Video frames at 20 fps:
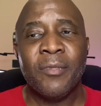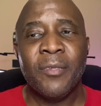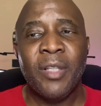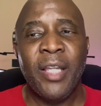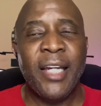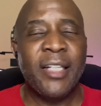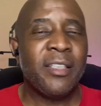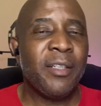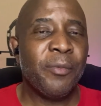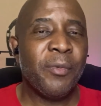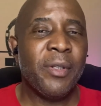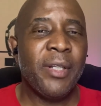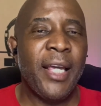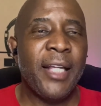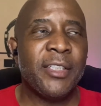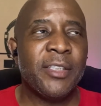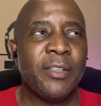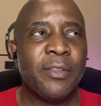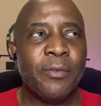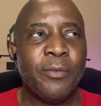like something
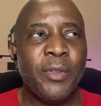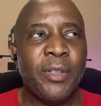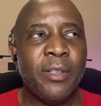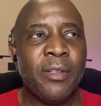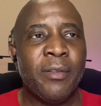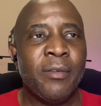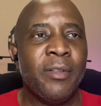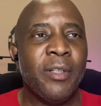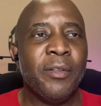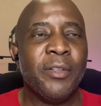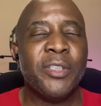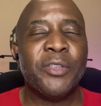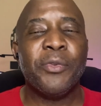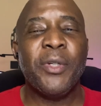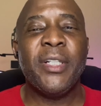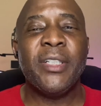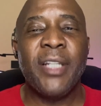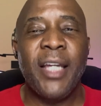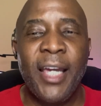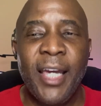that's what the
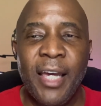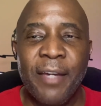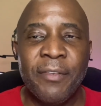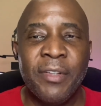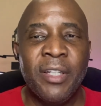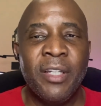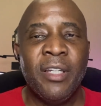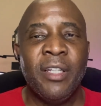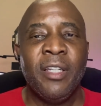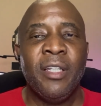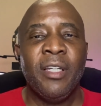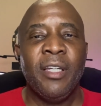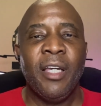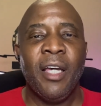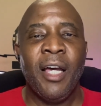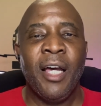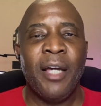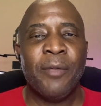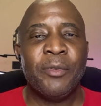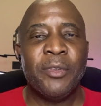strings I
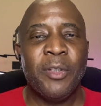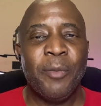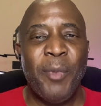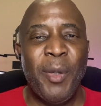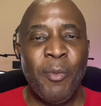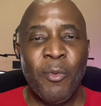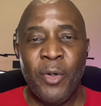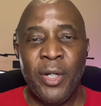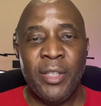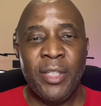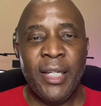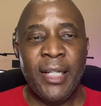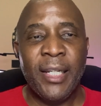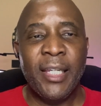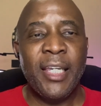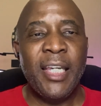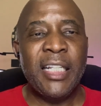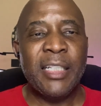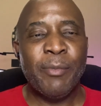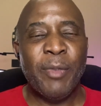have. So maybe one thing
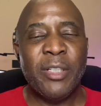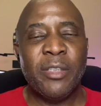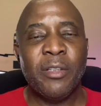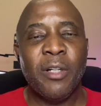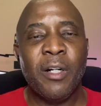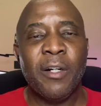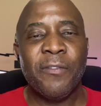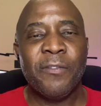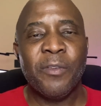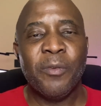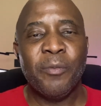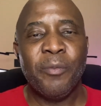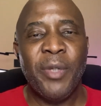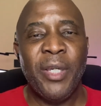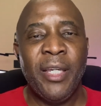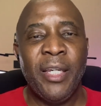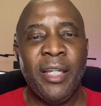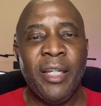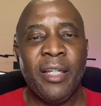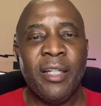that keeps my song from
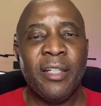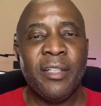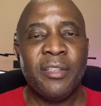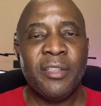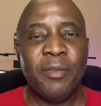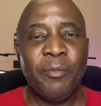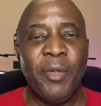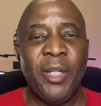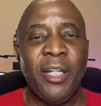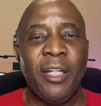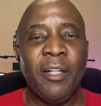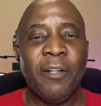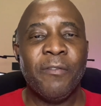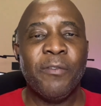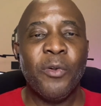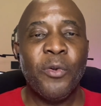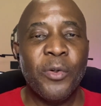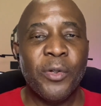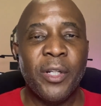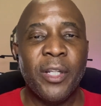being submitted or
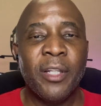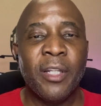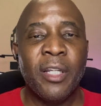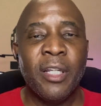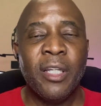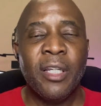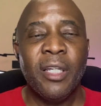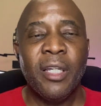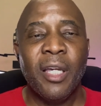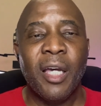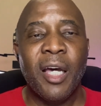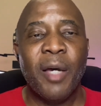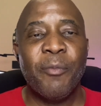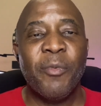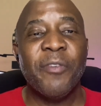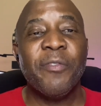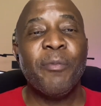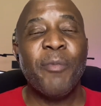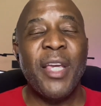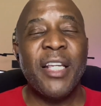forwarded.
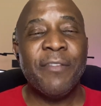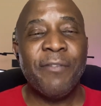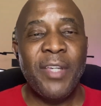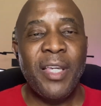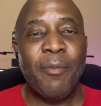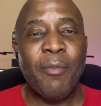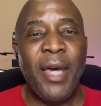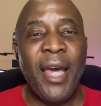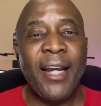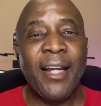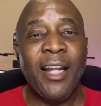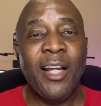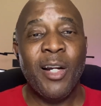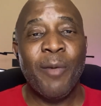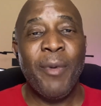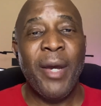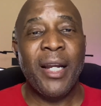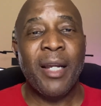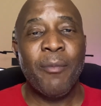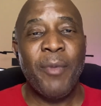But for me, it's feedback, and I
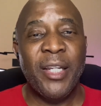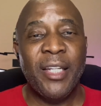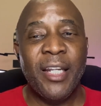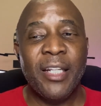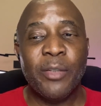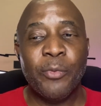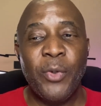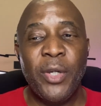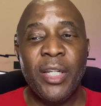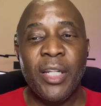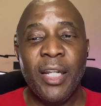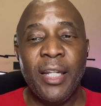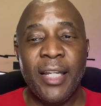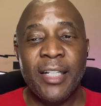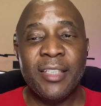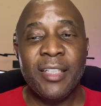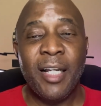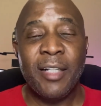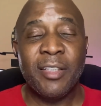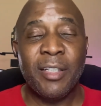go back and make that tweak, and the
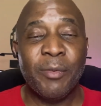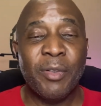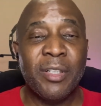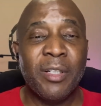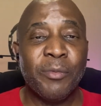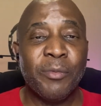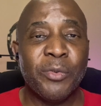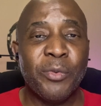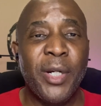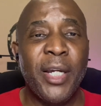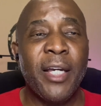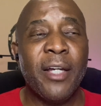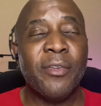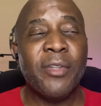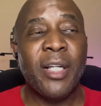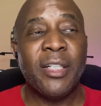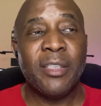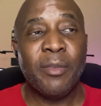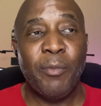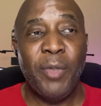next time something
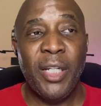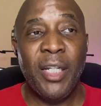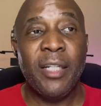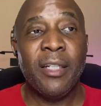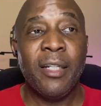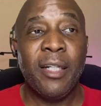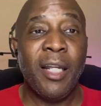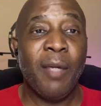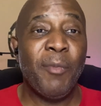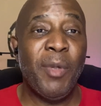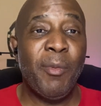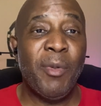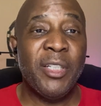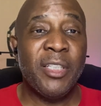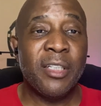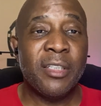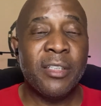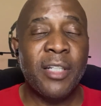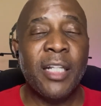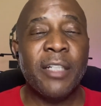around, I submit it, and I may be
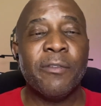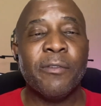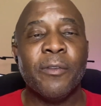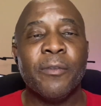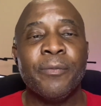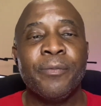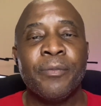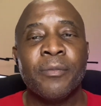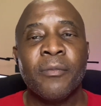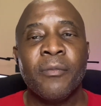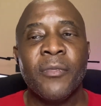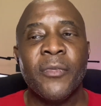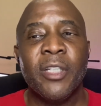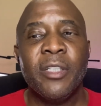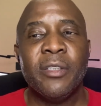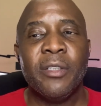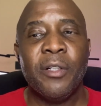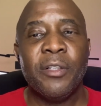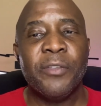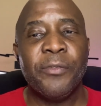successful.
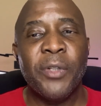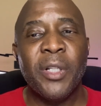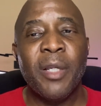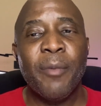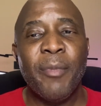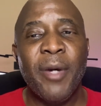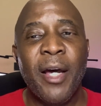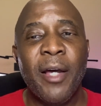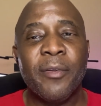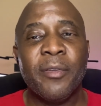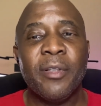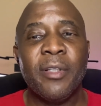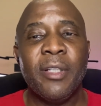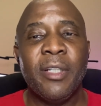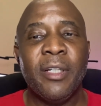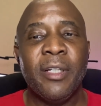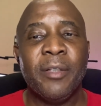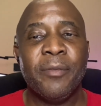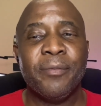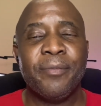So it's really about
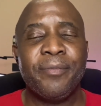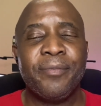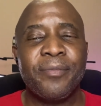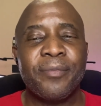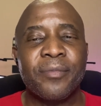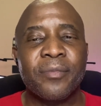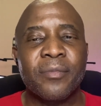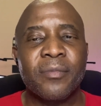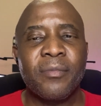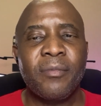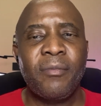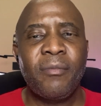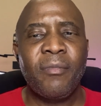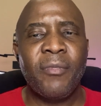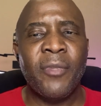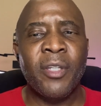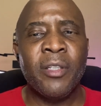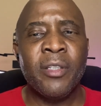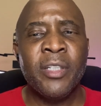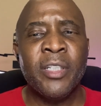
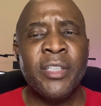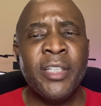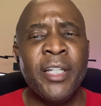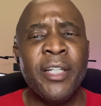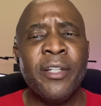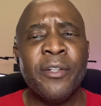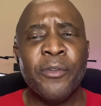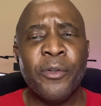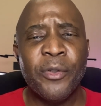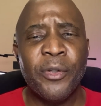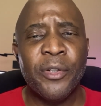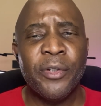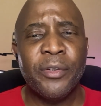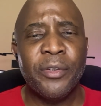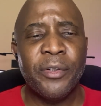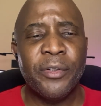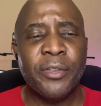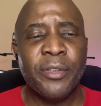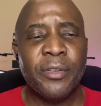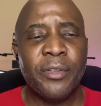continue to grow
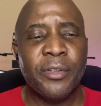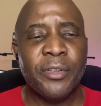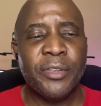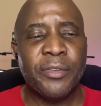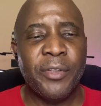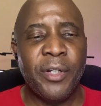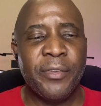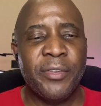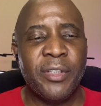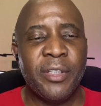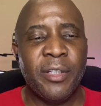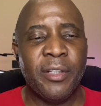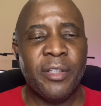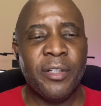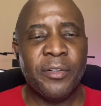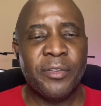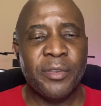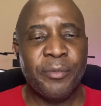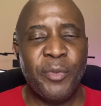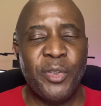your strengths in
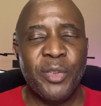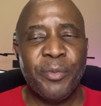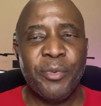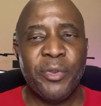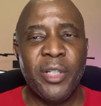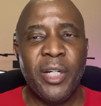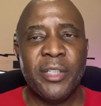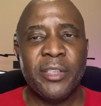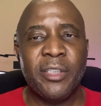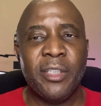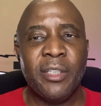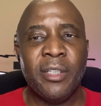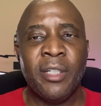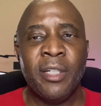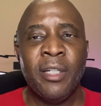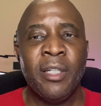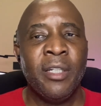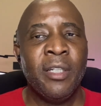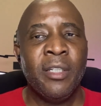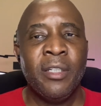terms of music production,
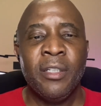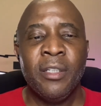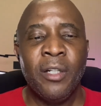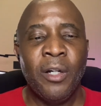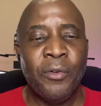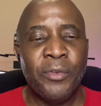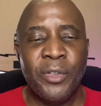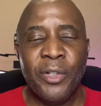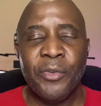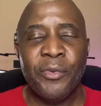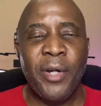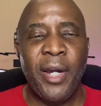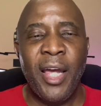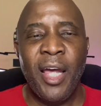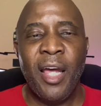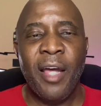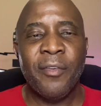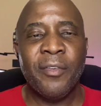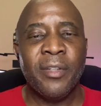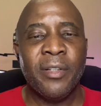hone your
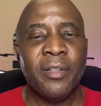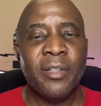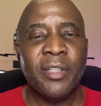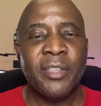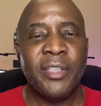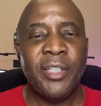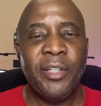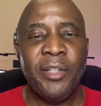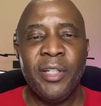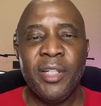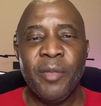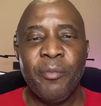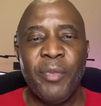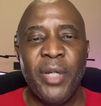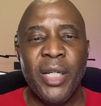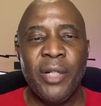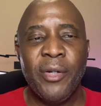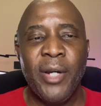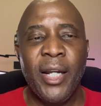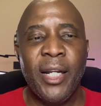craft, continue to get
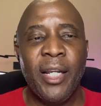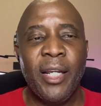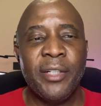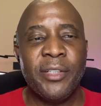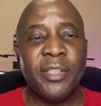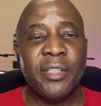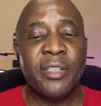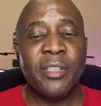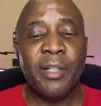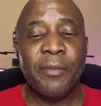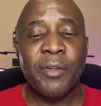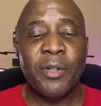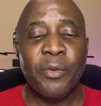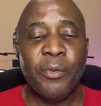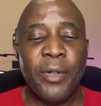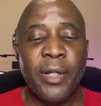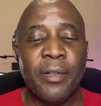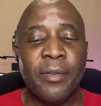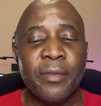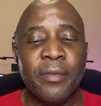better at it, and just never
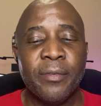quit.